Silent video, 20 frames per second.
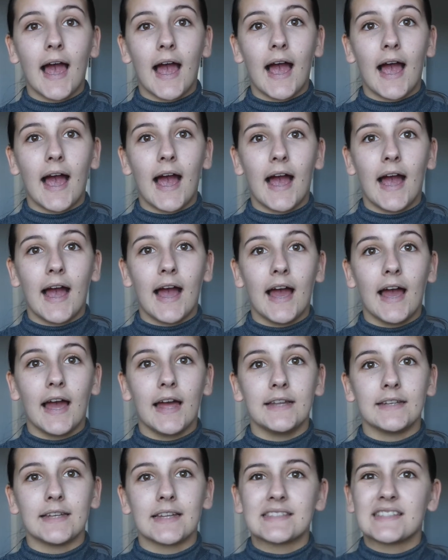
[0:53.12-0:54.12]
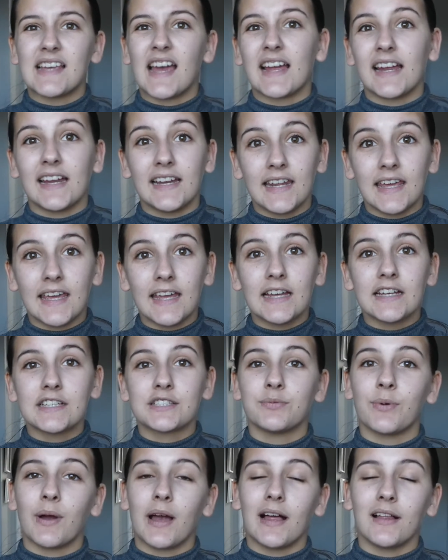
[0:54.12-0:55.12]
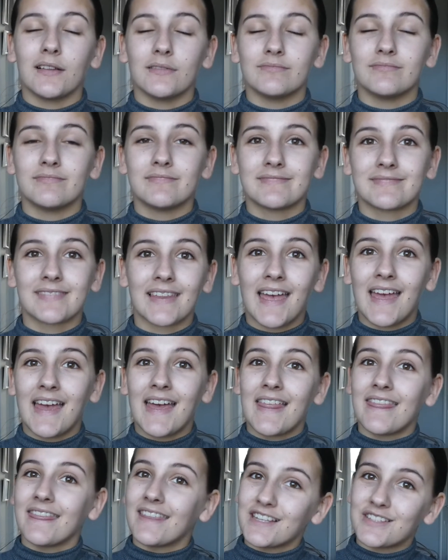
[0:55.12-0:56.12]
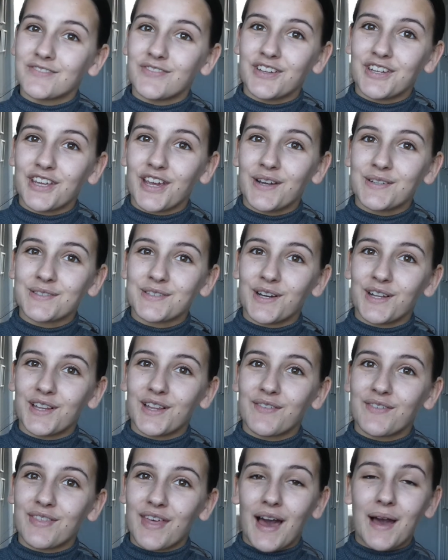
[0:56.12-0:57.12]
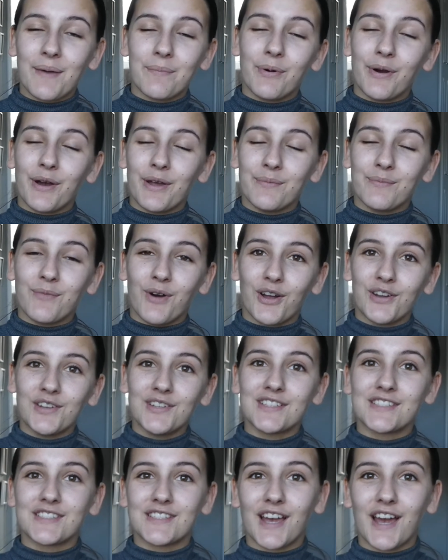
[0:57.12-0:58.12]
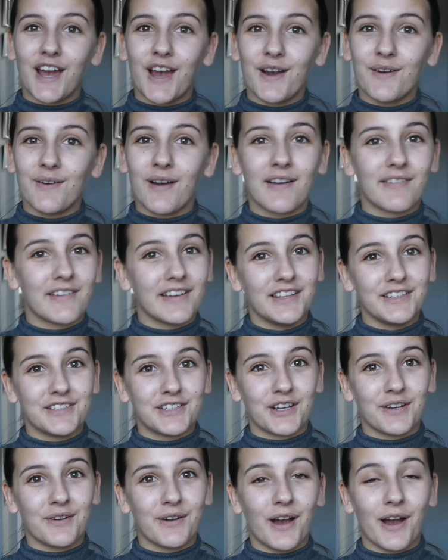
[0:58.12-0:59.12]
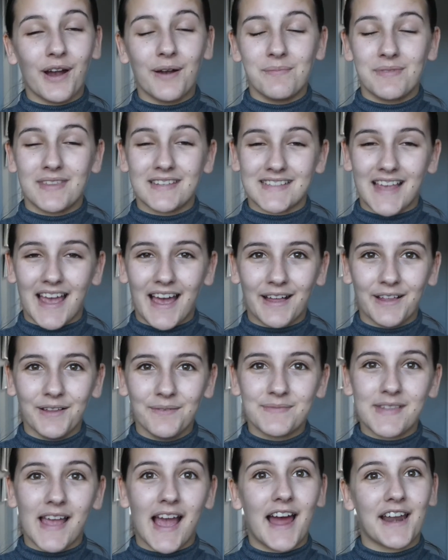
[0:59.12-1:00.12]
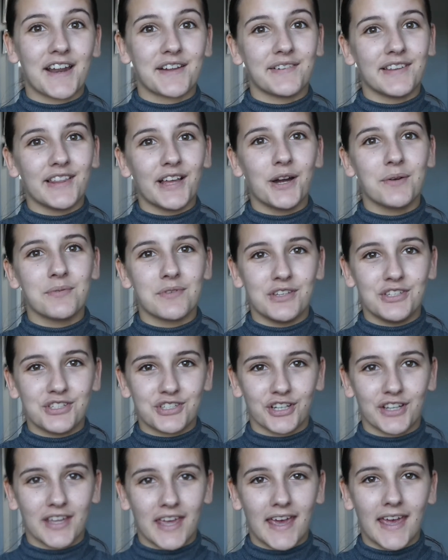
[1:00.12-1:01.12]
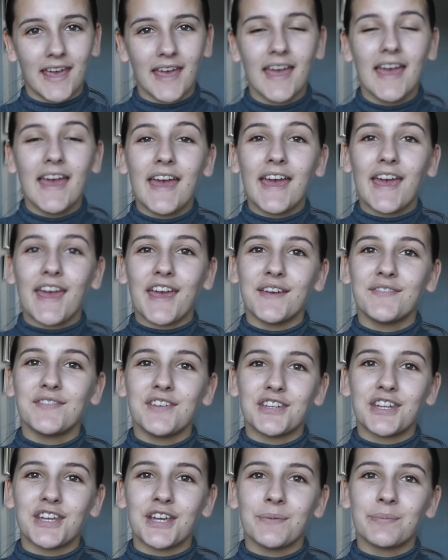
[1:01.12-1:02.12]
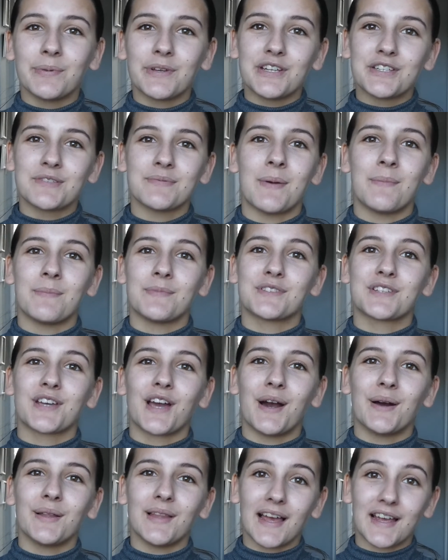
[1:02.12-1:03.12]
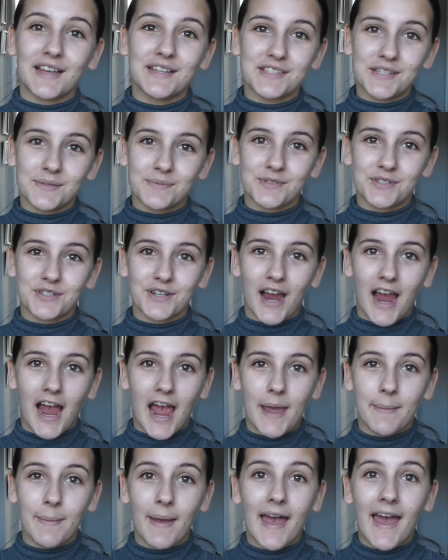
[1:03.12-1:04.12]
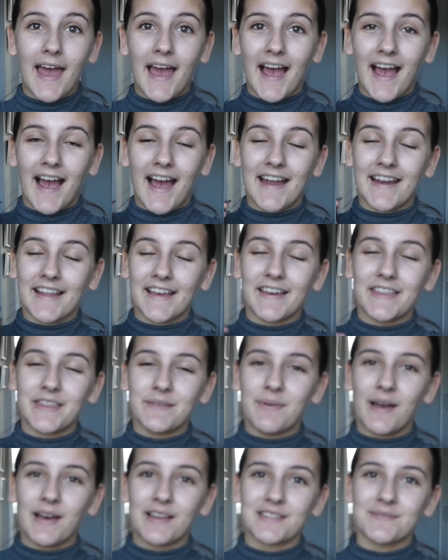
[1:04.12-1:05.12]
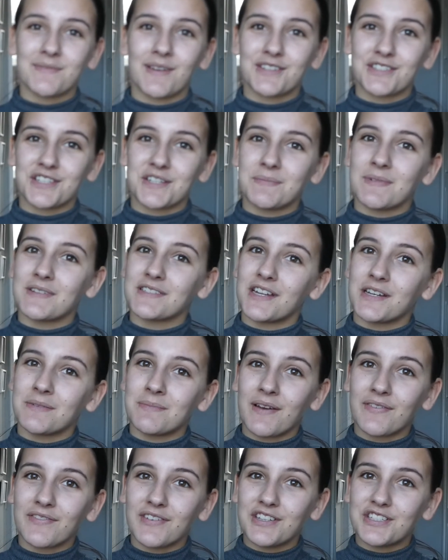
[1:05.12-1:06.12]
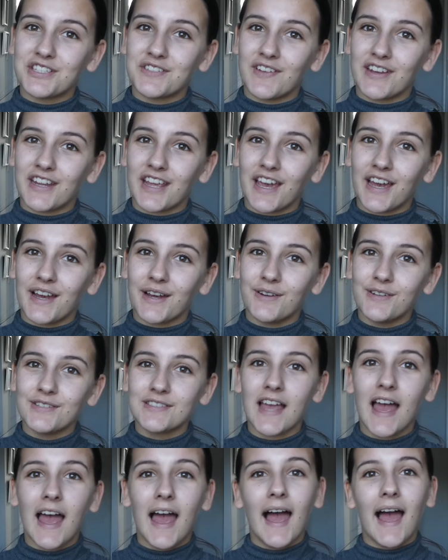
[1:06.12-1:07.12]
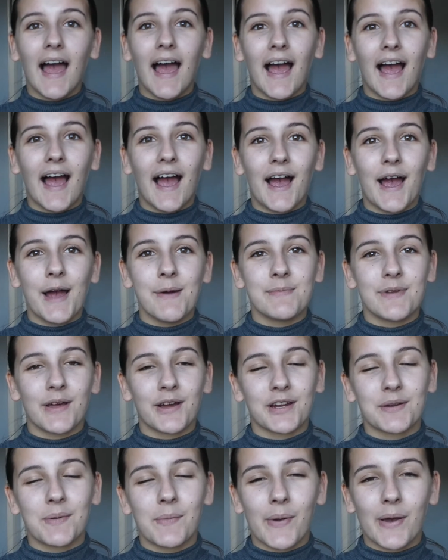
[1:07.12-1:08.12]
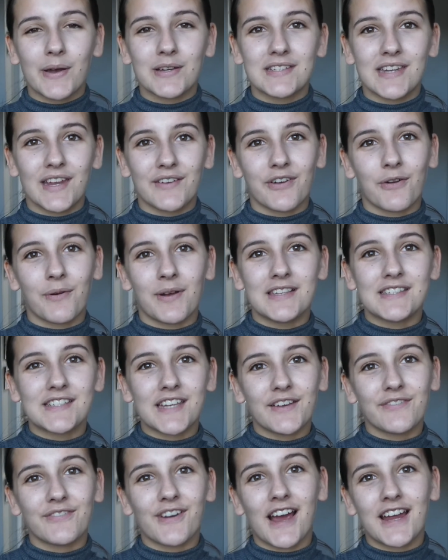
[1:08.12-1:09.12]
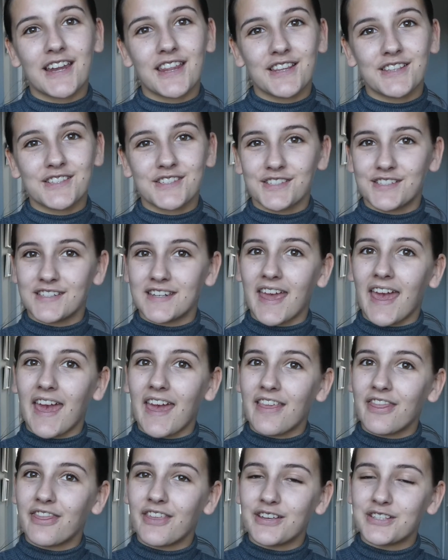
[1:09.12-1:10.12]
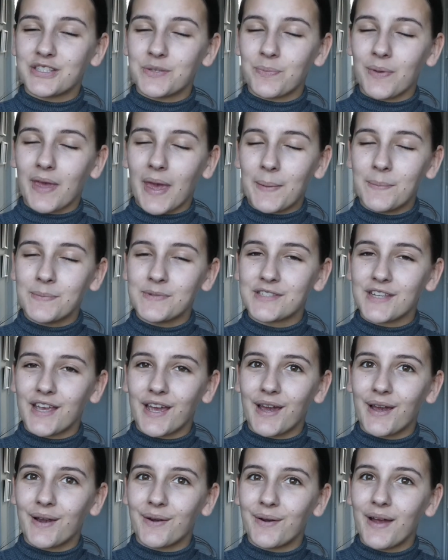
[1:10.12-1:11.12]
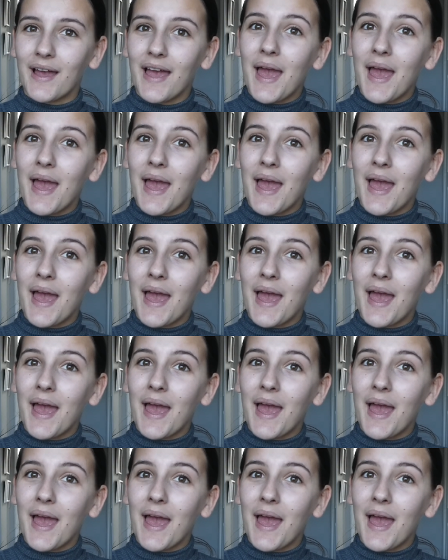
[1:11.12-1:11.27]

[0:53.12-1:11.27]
and techniques, well, this video is all of that put in one, so I really do hope this helps and I really hope you enjoy it. If you do, please remember to go like and subscribe and hit the bell to make sure you miss none of my future videos. I'm now going to be posting every Wednesday, Friday and Sunday at 8:30 PM, so